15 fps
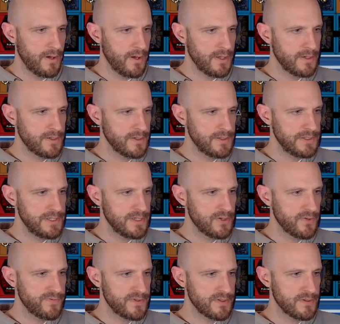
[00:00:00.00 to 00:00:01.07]
I could
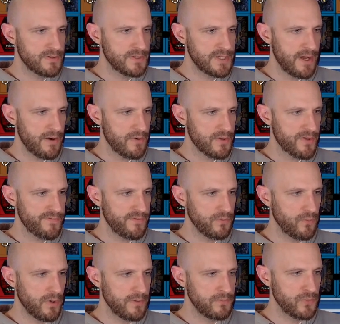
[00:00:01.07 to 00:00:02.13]
decode to the terrace for
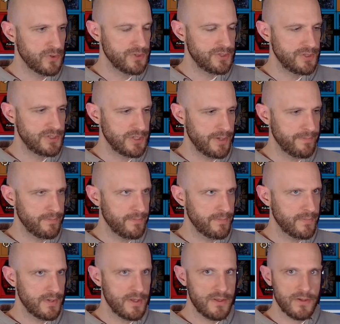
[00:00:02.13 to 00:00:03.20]
one more gem.
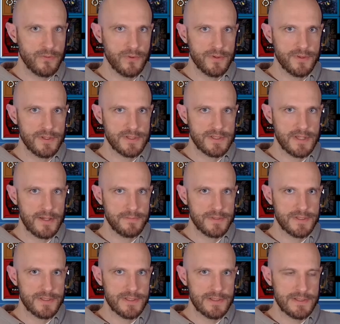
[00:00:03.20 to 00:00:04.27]
Is it worth the
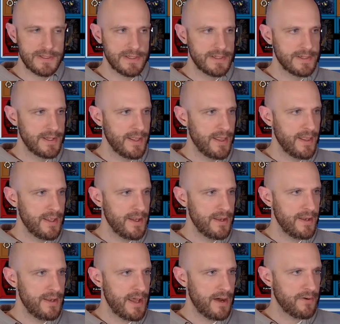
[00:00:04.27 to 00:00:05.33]
steps?
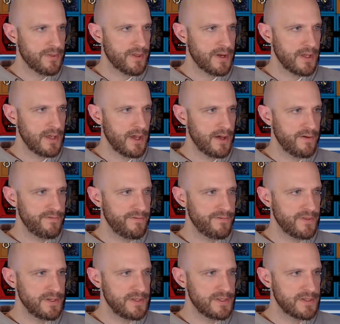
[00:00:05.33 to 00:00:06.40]
Now that I have
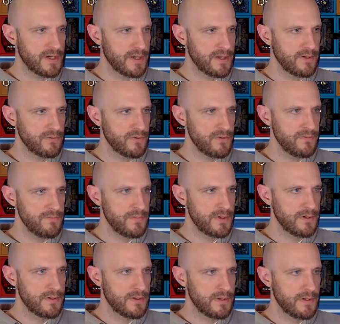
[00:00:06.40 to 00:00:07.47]
the dining room,
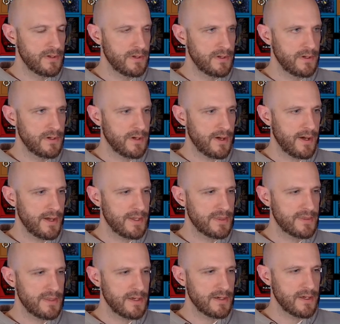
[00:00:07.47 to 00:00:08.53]
I
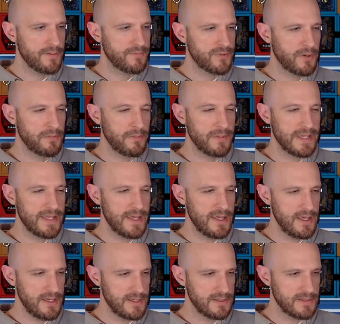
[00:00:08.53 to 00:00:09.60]
think it probably
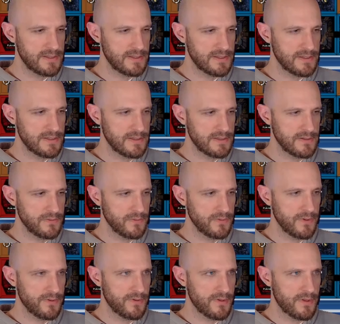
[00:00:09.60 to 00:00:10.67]
is worth the